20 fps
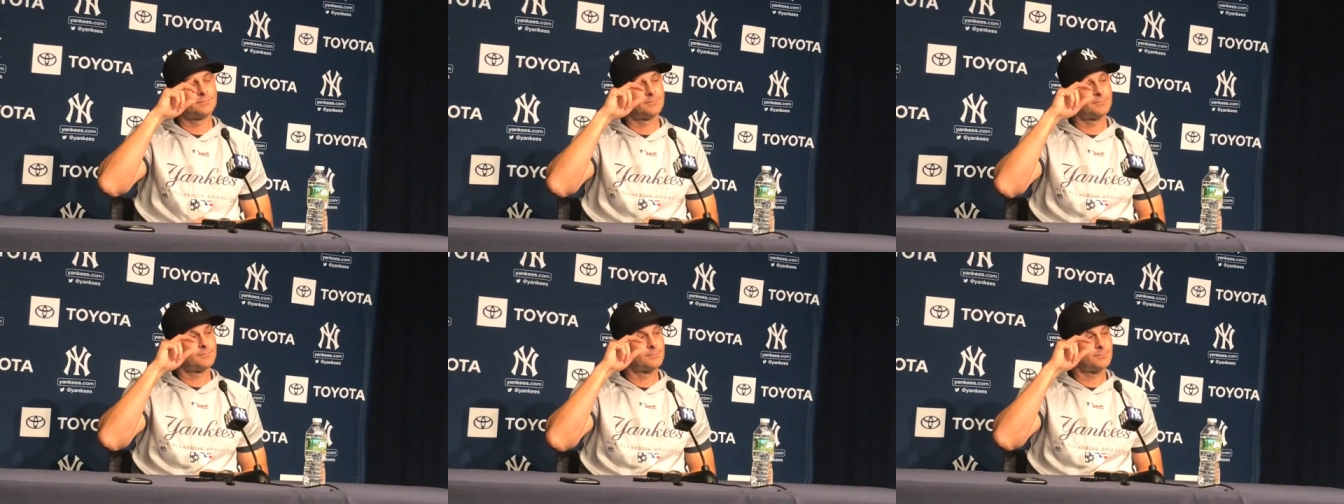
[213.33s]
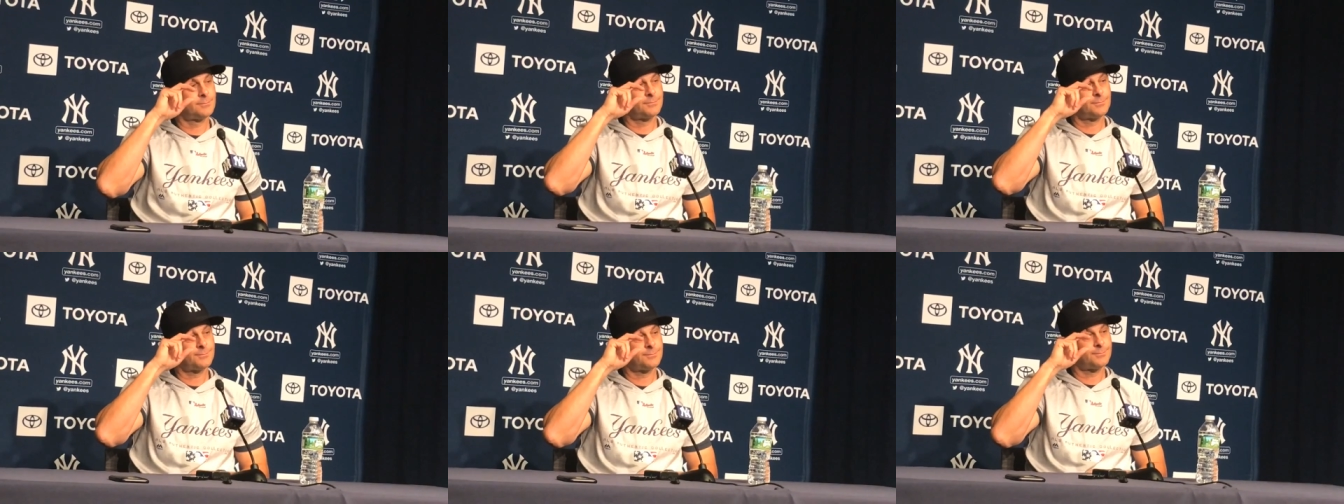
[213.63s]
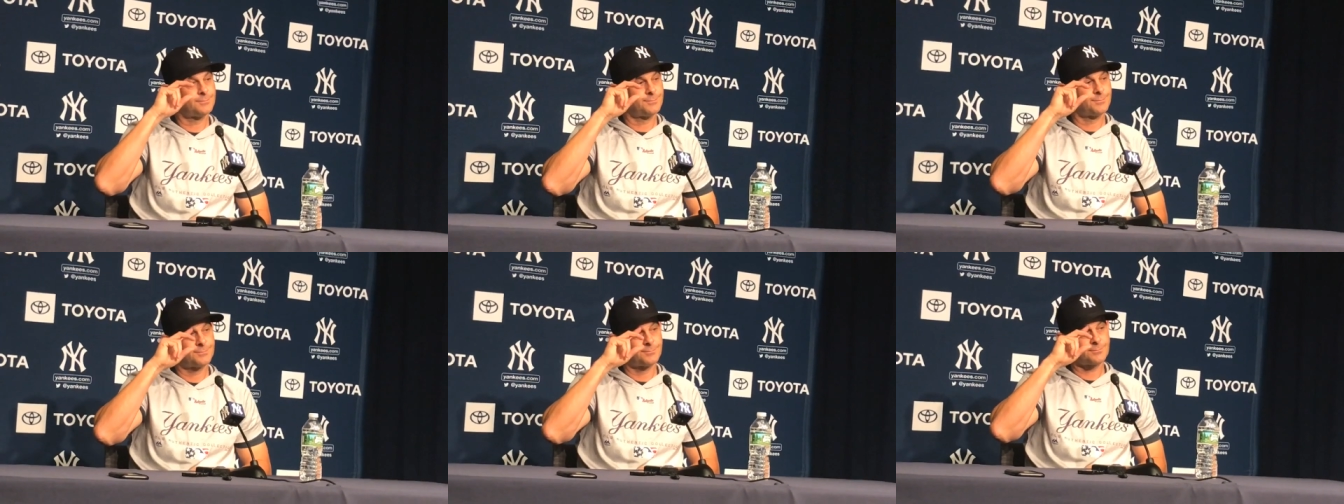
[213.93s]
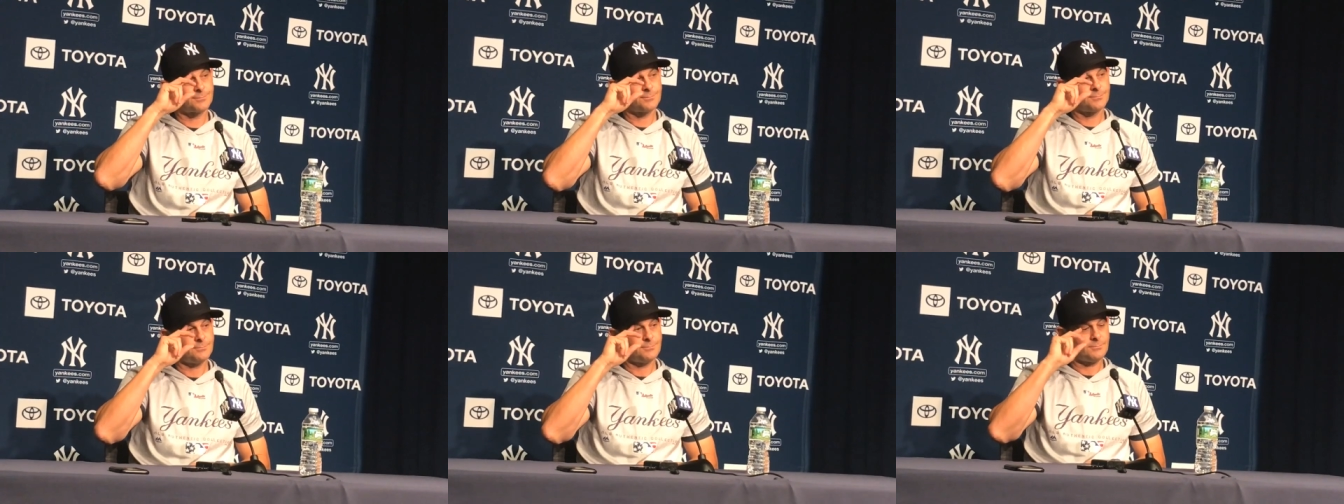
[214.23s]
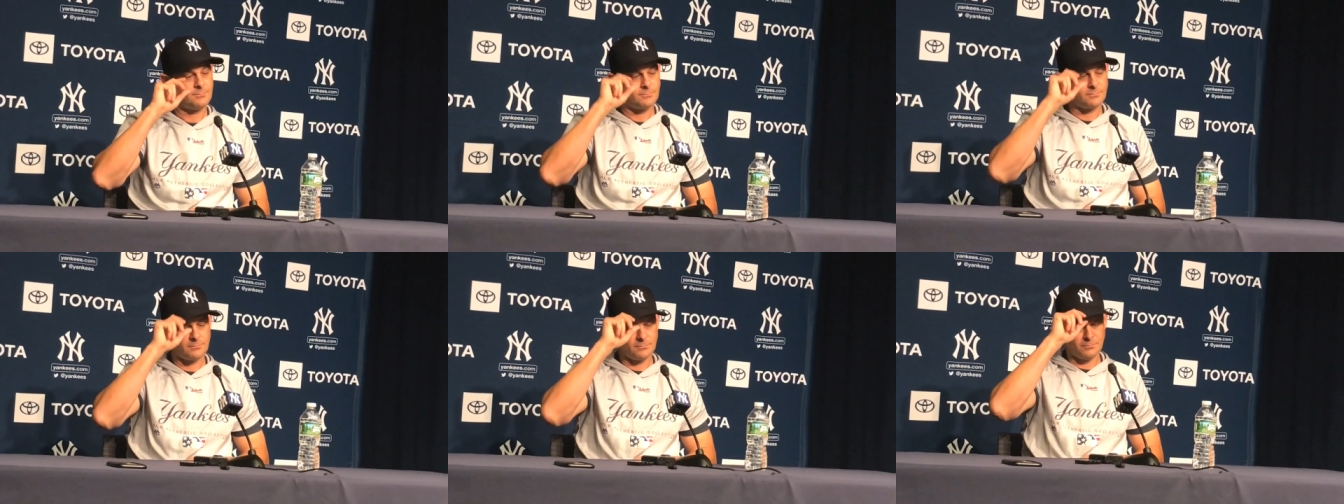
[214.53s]
Aaron, this is so much
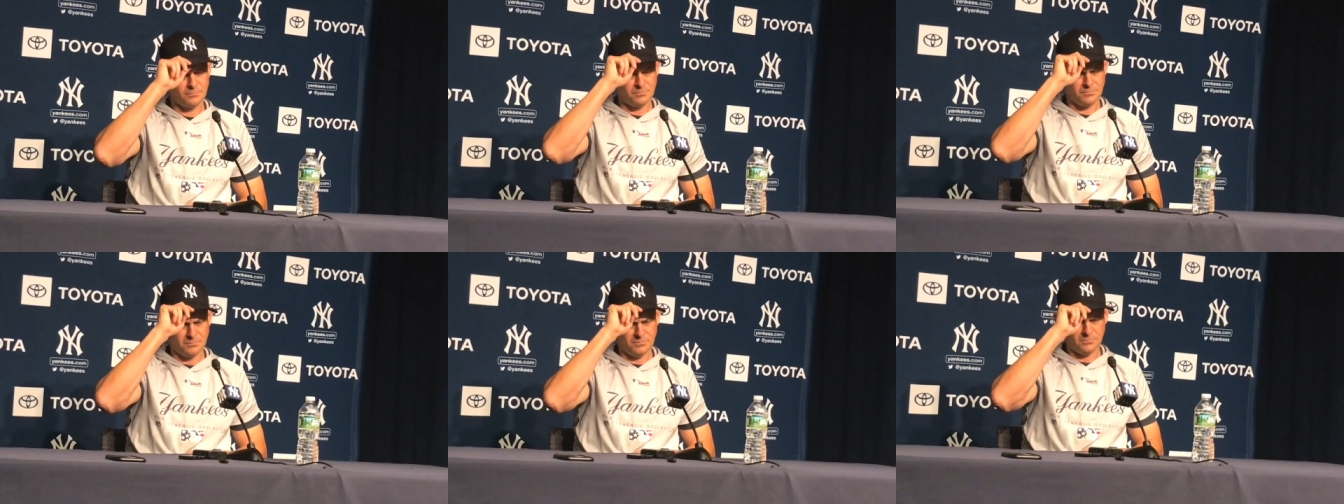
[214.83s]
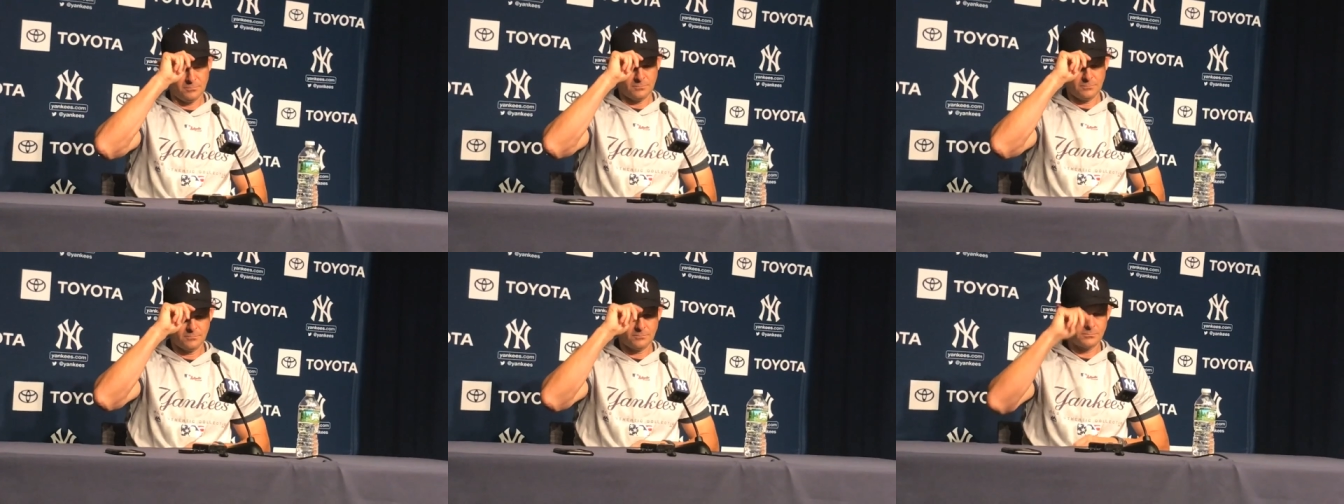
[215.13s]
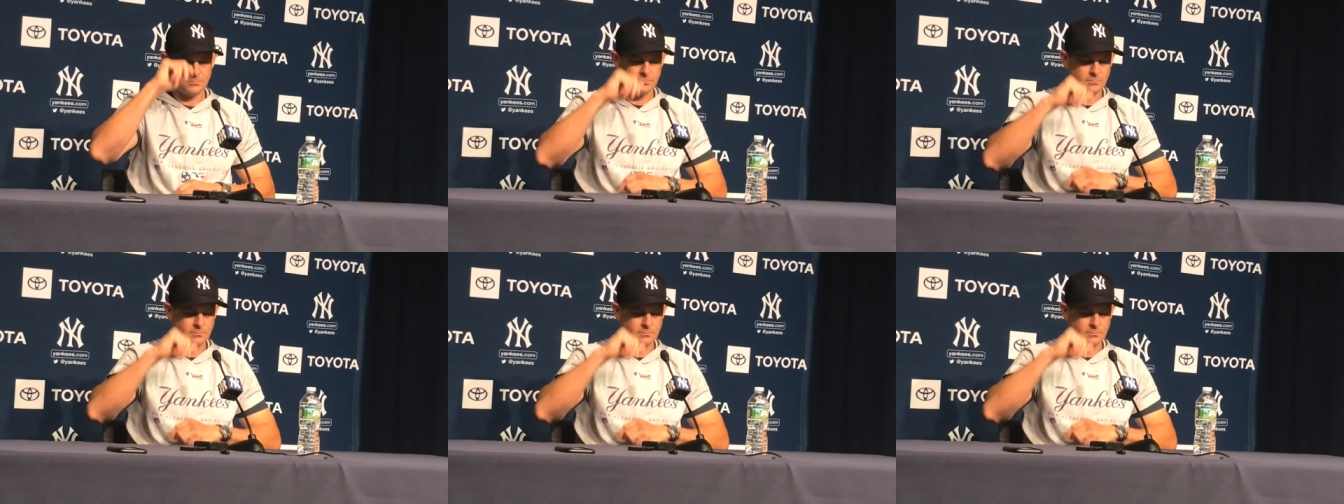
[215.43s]
different than an injury